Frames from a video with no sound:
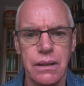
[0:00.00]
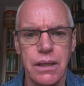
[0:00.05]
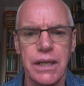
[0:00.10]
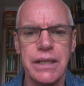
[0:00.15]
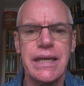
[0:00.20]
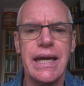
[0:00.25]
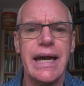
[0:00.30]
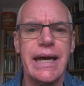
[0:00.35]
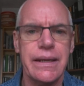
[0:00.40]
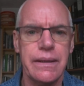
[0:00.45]

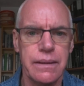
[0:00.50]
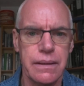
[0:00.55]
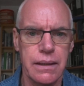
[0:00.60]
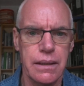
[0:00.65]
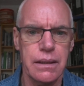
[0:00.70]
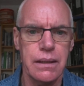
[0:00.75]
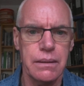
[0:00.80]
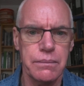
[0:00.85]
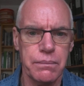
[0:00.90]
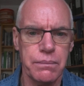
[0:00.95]
again,
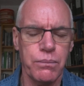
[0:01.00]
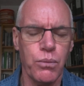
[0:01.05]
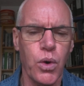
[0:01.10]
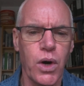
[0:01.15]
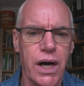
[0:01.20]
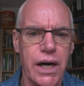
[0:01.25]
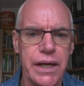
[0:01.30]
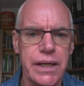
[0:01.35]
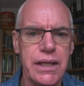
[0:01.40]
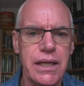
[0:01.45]

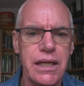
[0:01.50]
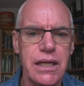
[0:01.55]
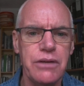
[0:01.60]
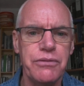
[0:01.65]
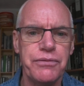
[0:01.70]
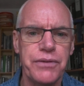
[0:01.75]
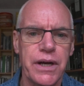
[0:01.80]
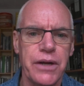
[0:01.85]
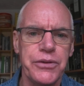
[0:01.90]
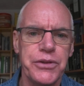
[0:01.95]
why he
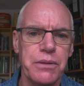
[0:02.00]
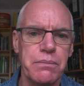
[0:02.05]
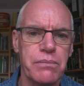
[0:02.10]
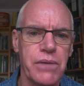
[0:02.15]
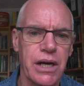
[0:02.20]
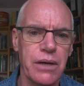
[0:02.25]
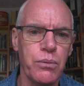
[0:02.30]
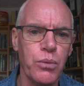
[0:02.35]
felt that my